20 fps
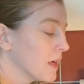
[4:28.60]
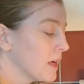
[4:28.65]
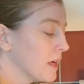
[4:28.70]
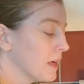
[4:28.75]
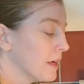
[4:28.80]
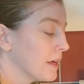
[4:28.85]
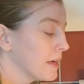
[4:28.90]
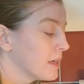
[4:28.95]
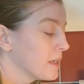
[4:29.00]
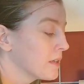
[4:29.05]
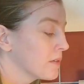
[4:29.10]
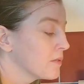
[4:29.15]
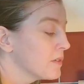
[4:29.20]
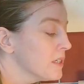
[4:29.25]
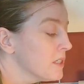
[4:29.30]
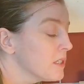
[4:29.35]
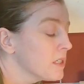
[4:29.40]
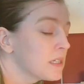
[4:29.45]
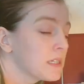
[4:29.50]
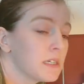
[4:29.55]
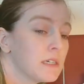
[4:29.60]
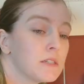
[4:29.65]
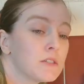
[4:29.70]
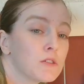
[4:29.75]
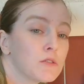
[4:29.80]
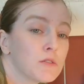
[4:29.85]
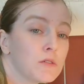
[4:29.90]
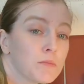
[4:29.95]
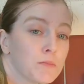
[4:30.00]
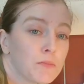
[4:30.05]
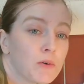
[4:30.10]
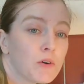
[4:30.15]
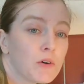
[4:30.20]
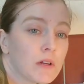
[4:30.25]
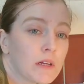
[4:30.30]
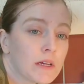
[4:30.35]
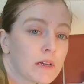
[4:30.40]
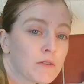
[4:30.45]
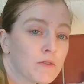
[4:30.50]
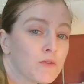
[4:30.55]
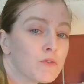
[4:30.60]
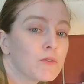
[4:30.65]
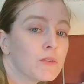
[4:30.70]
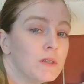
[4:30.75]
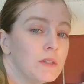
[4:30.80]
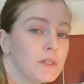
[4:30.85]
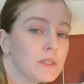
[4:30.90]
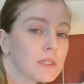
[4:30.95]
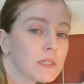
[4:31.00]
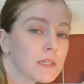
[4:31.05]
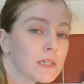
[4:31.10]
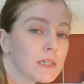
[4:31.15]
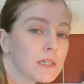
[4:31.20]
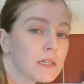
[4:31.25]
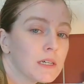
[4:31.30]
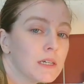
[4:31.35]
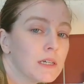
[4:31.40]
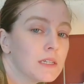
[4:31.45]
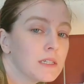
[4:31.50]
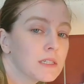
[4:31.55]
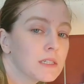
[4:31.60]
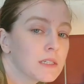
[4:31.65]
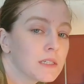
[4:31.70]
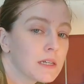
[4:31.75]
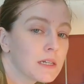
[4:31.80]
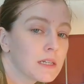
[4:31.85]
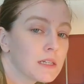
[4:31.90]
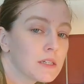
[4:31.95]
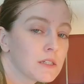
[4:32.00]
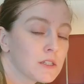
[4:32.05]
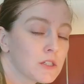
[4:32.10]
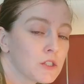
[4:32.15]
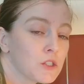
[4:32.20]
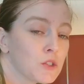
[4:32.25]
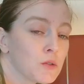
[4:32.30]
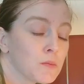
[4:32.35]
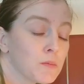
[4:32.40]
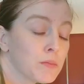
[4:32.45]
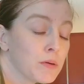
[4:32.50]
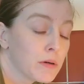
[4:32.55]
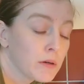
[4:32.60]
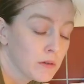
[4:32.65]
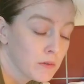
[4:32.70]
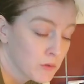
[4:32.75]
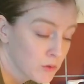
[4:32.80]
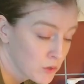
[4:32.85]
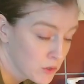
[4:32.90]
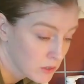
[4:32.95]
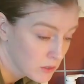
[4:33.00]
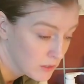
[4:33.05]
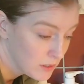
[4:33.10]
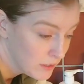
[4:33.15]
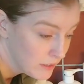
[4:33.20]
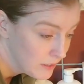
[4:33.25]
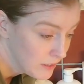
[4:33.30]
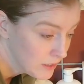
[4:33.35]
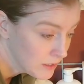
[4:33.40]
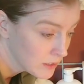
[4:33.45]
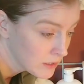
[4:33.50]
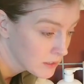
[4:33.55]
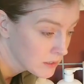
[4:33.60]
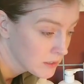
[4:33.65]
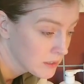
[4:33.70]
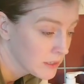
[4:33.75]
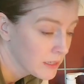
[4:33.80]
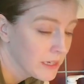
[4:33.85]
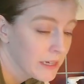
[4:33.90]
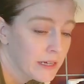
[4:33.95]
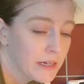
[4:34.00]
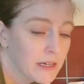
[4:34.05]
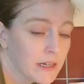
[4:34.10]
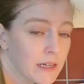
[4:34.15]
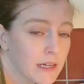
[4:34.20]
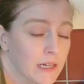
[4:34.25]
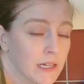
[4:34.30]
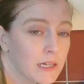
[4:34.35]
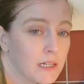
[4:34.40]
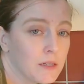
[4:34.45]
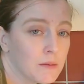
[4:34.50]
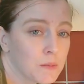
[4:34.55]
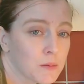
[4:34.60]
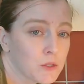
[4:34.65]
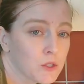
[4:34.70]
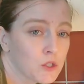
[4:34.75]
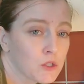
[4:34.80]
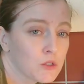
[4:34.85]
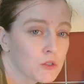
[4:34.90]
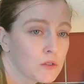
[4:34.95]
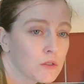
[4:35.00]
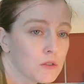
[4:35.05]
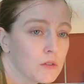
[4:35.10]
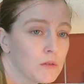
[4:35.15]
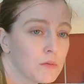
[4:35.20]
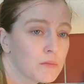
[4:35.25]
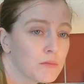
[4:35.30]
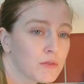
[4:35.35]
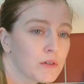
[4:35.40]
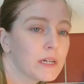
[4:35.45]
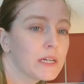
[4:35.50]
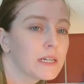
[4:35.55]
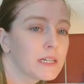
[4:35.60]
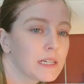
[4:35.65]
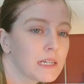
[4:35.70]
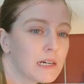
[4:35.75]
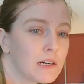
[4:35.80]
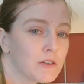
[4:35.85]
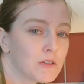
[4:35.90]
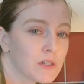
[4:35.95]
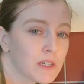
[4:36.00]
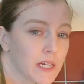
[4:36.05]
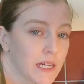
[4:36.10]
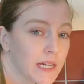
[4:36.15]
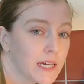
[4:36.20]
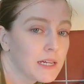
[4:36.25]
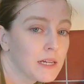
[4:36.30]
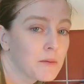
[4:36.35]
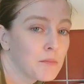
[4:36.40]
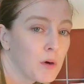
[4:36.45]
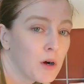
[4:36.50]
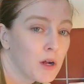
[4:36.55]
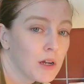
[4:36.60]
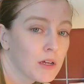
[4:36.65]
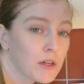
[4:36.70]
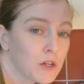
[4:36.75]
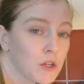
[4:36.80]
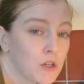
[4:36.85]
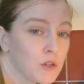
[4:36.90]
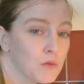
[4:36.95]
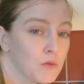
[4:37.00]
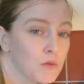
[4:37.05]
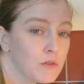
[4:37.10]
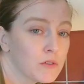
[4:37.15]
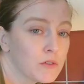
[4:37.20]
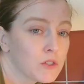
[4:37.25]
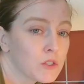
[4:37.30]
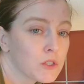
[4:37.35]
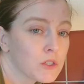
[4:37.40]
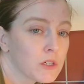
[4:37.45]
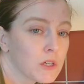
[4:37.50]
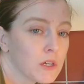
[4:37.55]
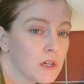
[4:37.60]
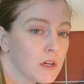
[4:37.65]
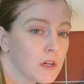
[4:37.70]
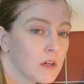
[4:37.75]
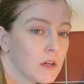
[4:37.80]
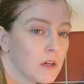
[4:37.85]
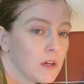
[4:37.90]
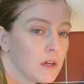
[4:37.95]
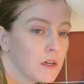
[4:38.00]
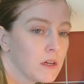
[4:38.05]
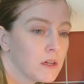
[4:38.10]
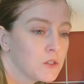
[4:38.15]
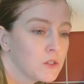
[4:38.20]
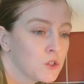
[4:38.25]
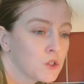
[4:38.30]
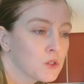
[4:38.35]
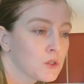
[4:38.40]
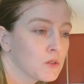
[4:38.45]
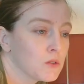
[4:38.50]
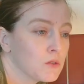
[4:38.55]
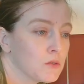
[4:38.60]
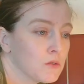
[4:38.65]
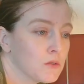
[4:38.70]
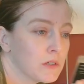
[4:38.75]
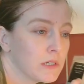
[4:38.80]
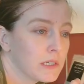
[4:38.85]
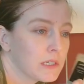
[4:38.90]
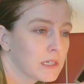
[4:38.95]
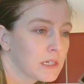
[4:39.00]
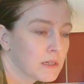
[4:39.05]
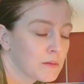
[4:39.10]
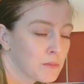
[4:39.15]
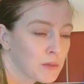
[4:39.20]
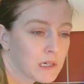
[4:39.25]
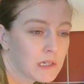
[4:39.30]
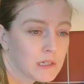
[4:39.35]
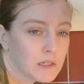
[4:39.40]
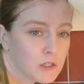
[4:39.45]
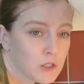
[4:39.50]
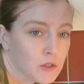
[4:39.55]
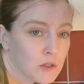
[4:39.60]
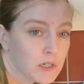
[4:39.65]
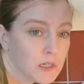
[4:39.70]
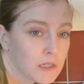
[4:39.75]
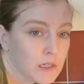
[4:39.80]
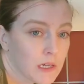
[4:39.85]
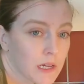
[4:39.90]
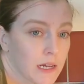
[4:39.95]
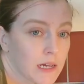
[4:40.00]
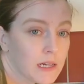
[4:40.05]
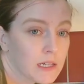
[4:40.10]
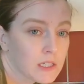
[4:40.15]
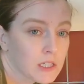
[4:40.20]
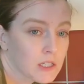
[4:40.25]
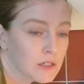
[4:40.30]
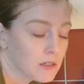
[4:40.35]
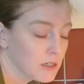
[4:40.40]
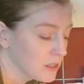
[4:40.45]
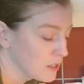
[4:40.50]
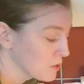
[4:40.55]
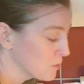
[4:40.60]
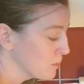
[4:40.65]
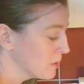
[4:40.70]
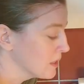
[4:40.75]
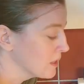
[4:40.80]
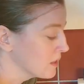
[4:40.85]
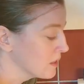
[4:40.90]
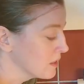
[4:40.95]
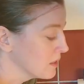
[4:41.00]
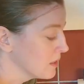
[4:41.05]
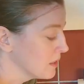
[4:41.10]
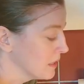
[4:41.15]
And the reason I do the boiling and freezing is that it supposedly helps to break down the henna molecules so it can penetrate the hair strands better.